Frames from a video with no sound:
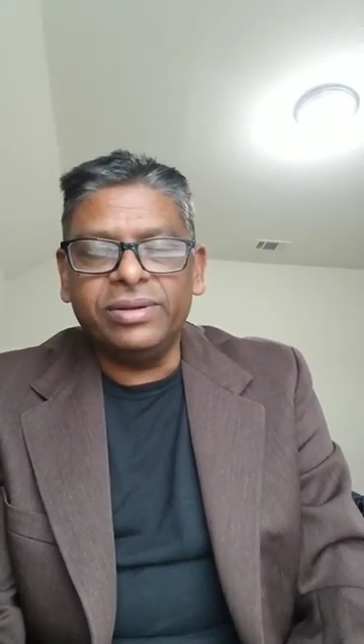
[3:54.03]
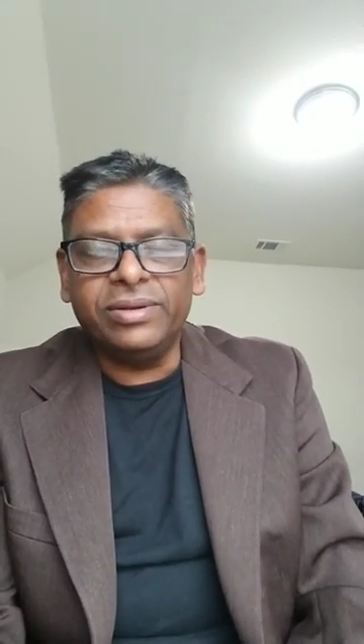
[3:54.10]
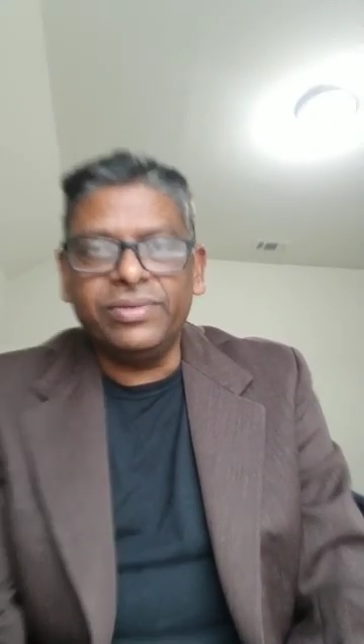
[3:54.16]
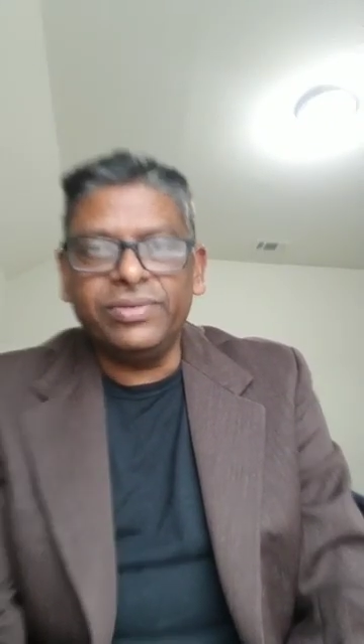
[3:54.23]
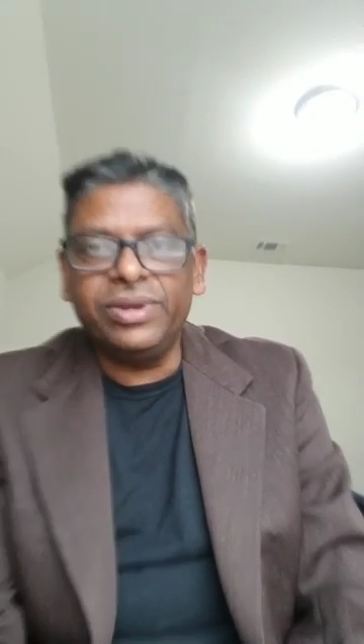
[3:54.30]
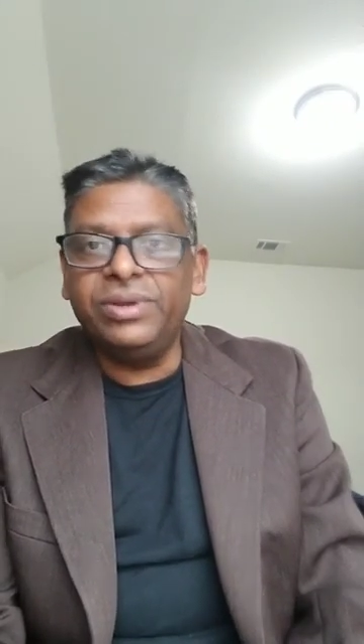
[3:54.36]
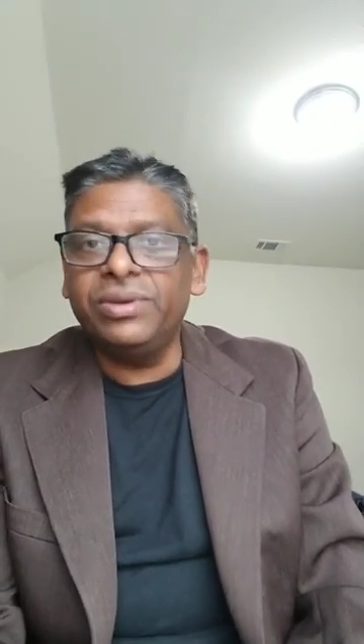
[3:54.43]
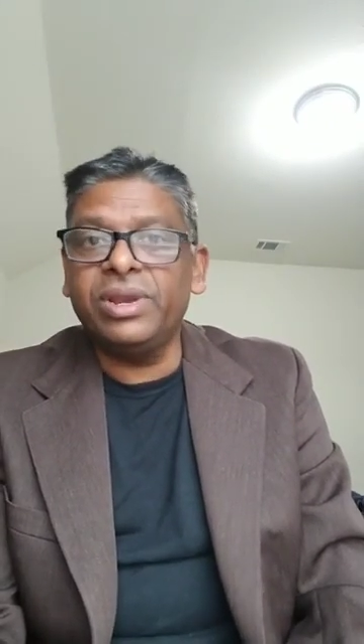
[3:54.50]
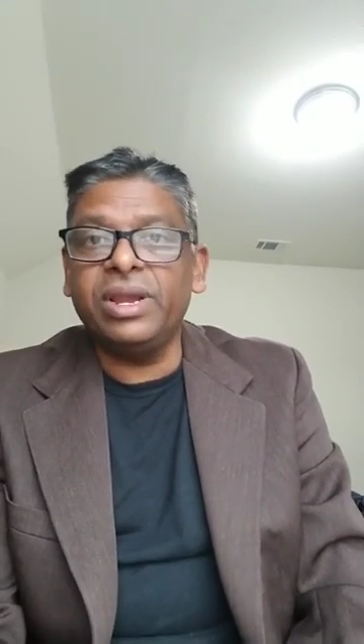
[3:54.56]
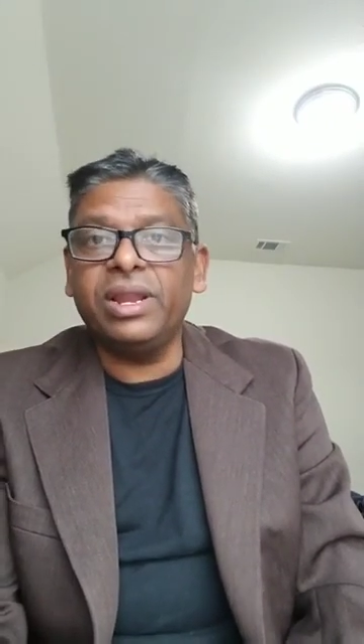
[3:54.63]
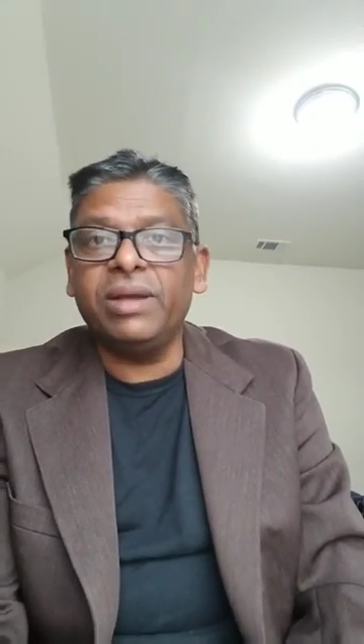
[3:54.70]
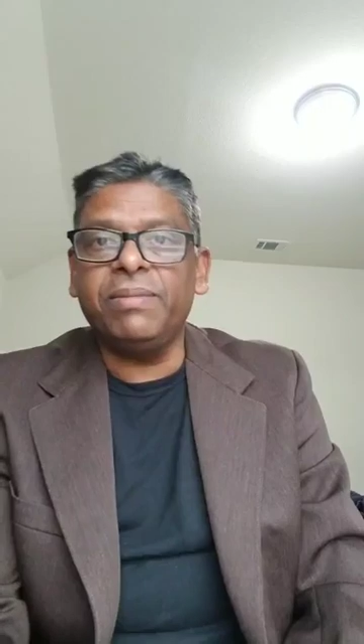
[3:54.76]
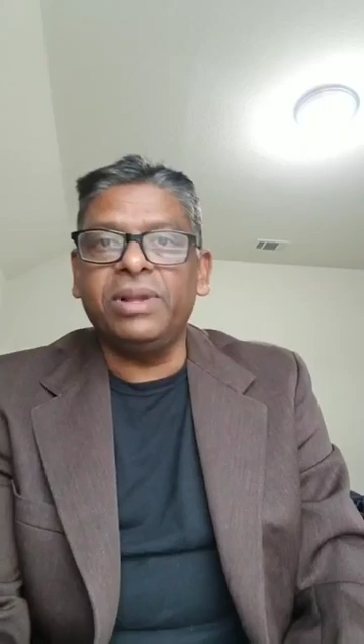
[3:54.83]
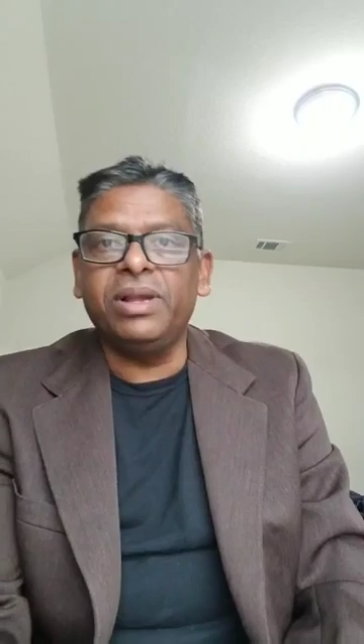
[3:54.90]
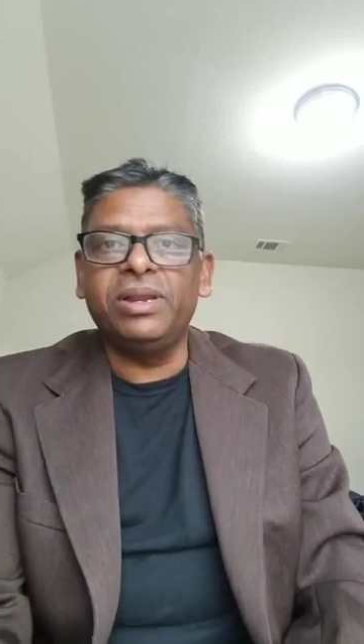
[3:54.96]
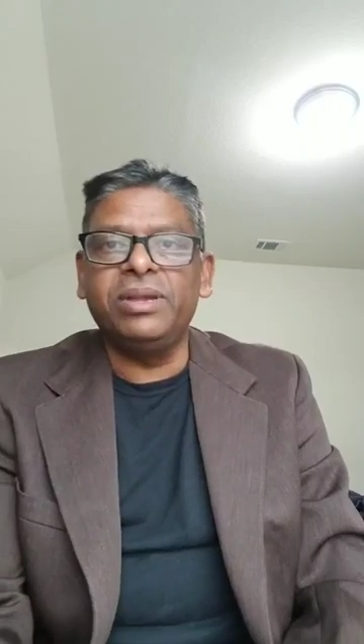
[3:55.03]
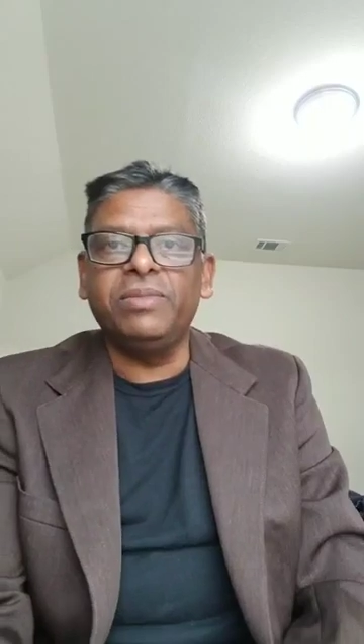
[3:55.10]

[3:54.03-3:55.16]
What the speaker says: When you get up early